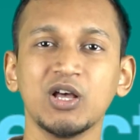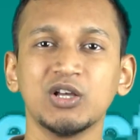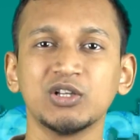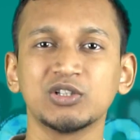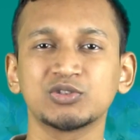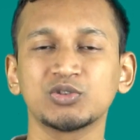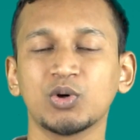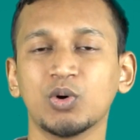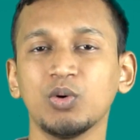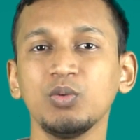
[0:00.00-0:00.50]

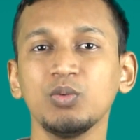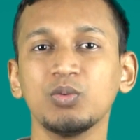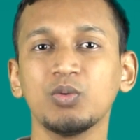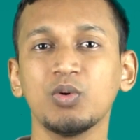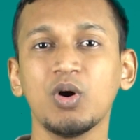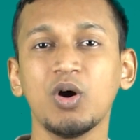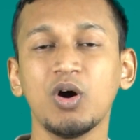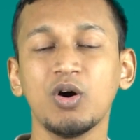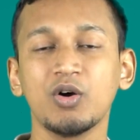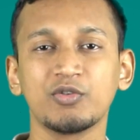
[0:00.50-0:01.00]
So
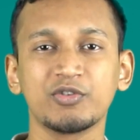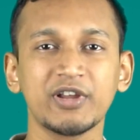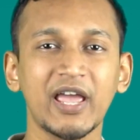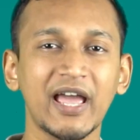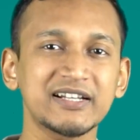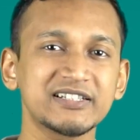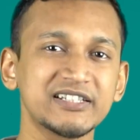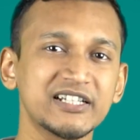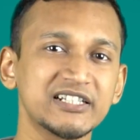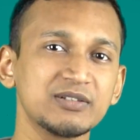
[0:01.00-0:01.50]

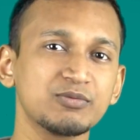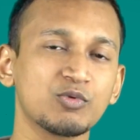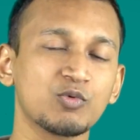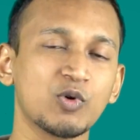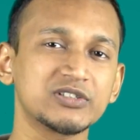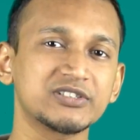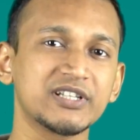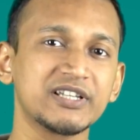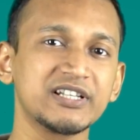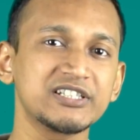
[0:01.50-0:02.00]
ReactNative
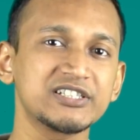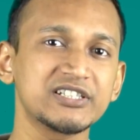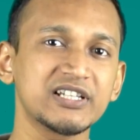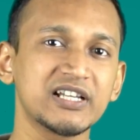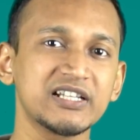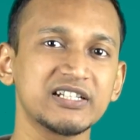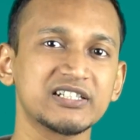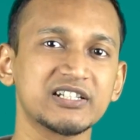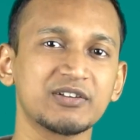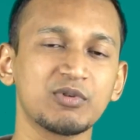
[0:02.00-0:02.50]
was
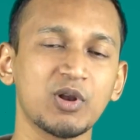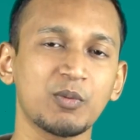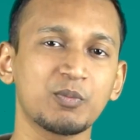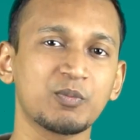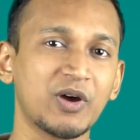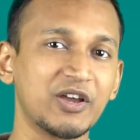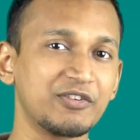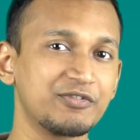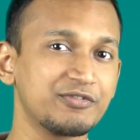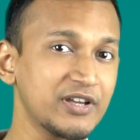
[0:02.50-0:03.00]
initially
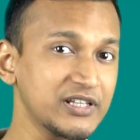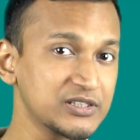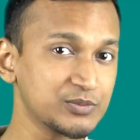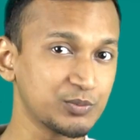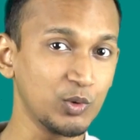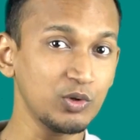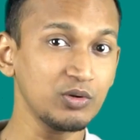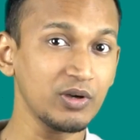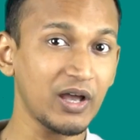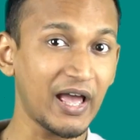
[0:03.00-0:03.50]
developed by
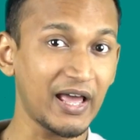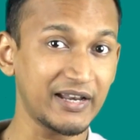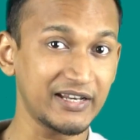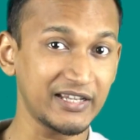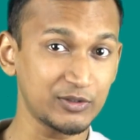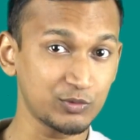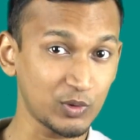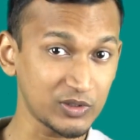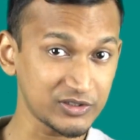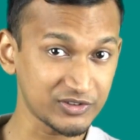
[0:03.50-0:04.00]
Facebook
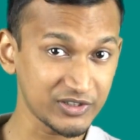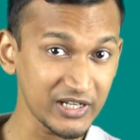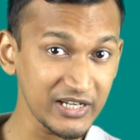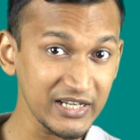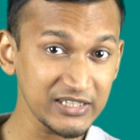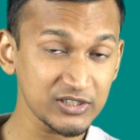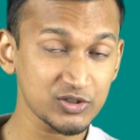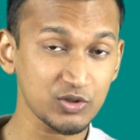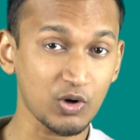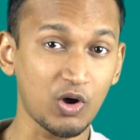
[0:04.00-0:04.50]
and it was
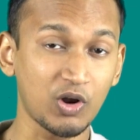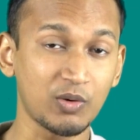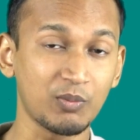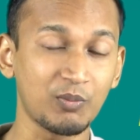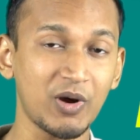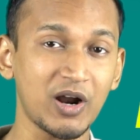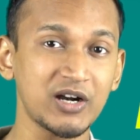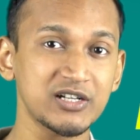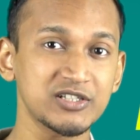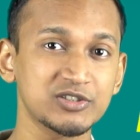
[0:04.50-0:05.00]
released
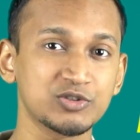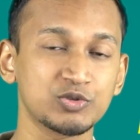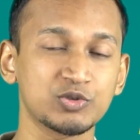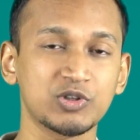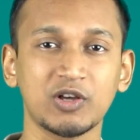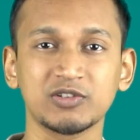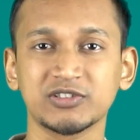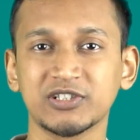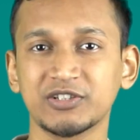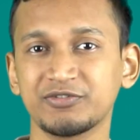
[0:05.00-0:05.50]
on March
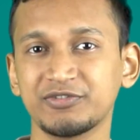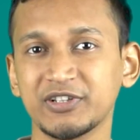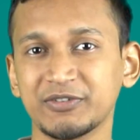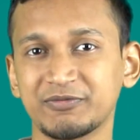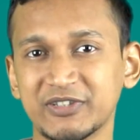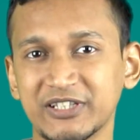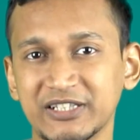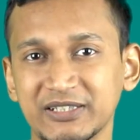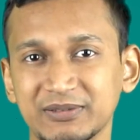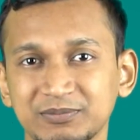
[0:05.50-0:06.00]

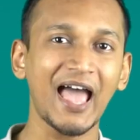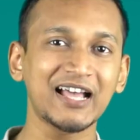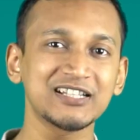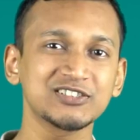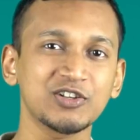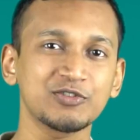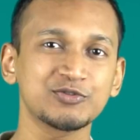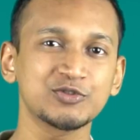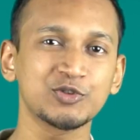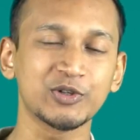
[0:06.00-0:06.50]
2015.
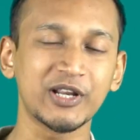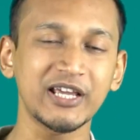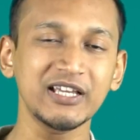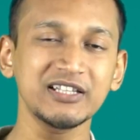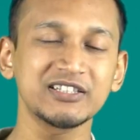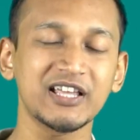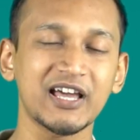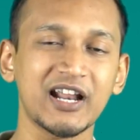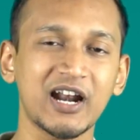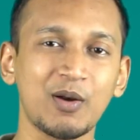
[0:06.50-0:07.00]
As of
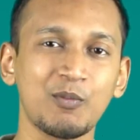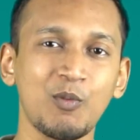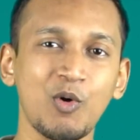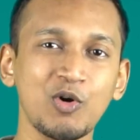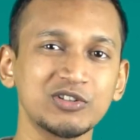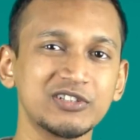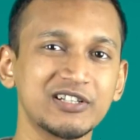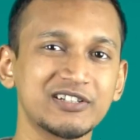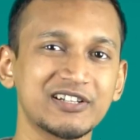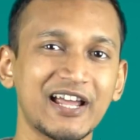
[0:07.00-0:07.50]
today, there are
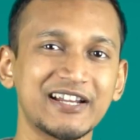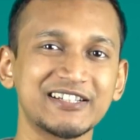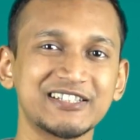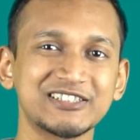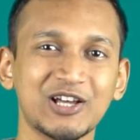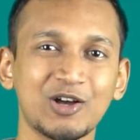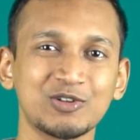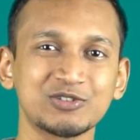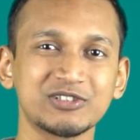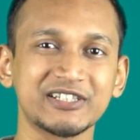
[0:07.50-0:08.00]
more than
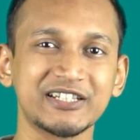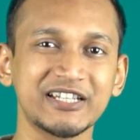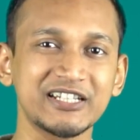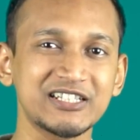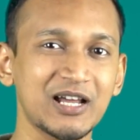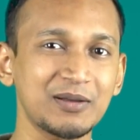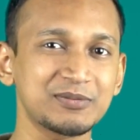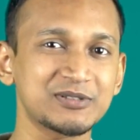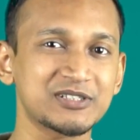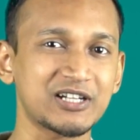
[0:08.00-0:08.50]
90,000
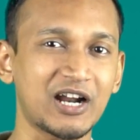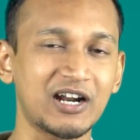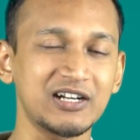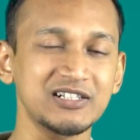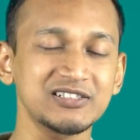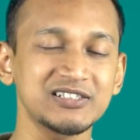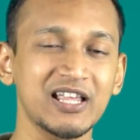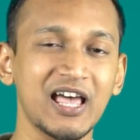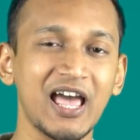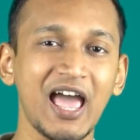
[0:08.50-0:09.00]
GitHub
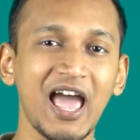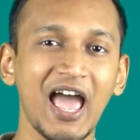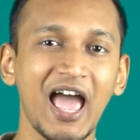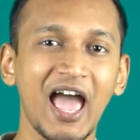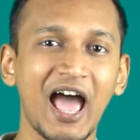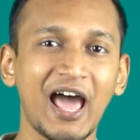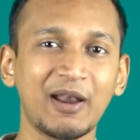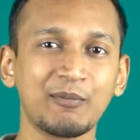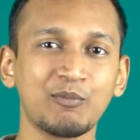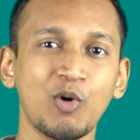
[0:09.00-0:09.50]
stars
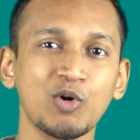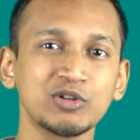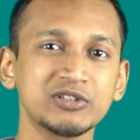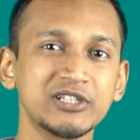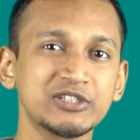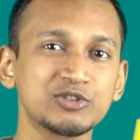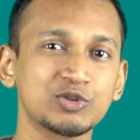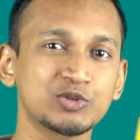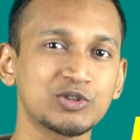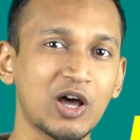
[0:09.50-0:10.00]
and more
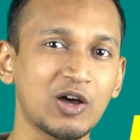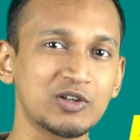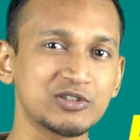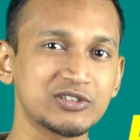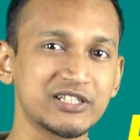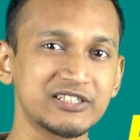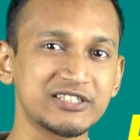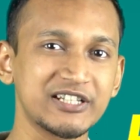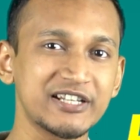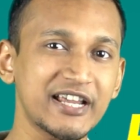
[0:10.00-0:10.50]
than
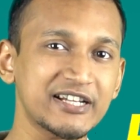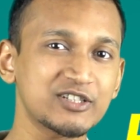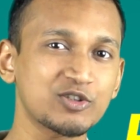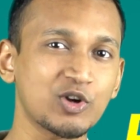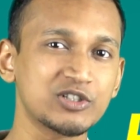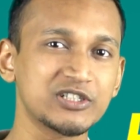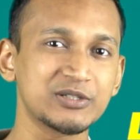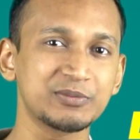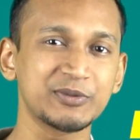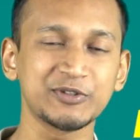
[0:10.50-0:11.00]
2,000 direct
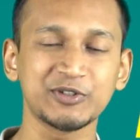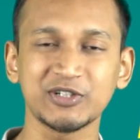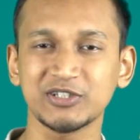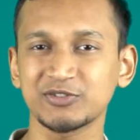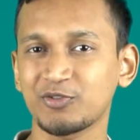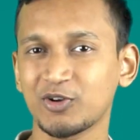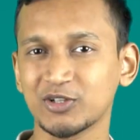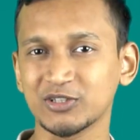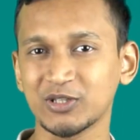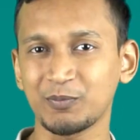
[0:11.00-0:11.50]

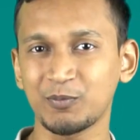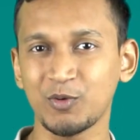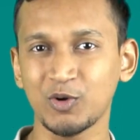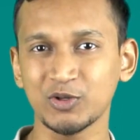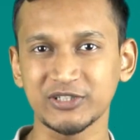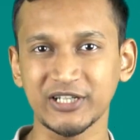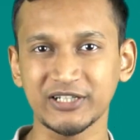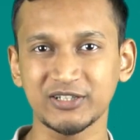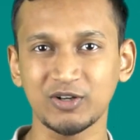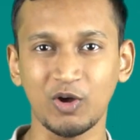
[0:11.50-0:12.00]
contributors for the
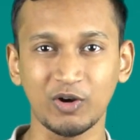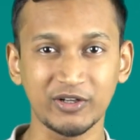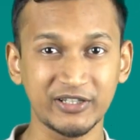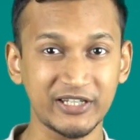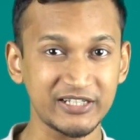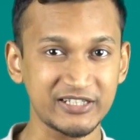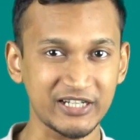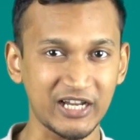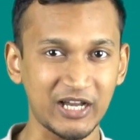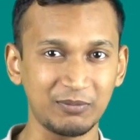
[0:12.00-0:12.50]
project on
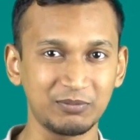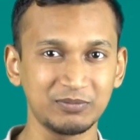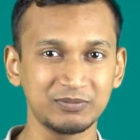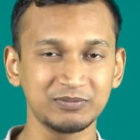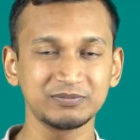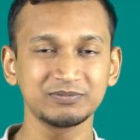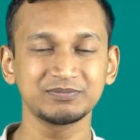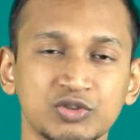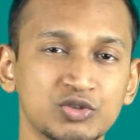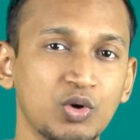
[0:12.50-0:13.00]
GitHub.
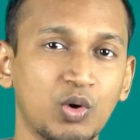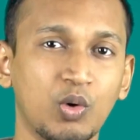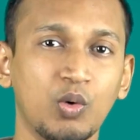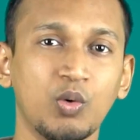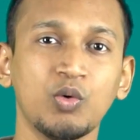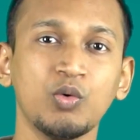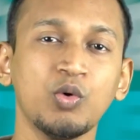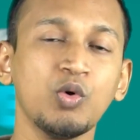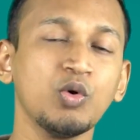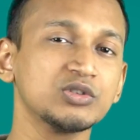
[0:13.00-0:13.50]
So,
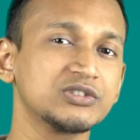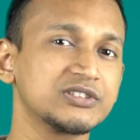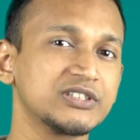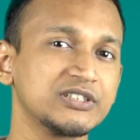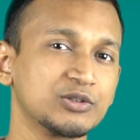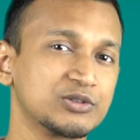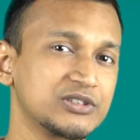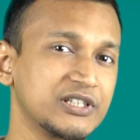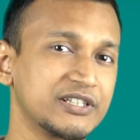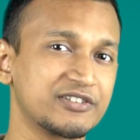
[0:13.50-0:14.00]
who's
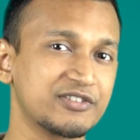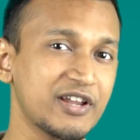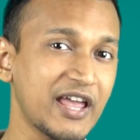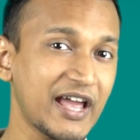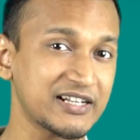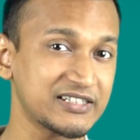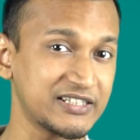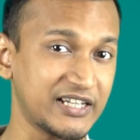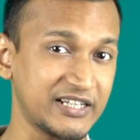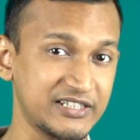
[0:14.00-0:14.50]
using
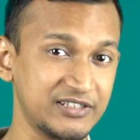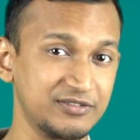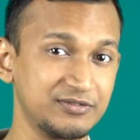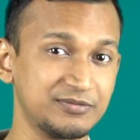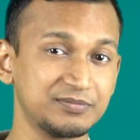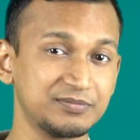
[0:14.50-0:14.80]
ReactNative?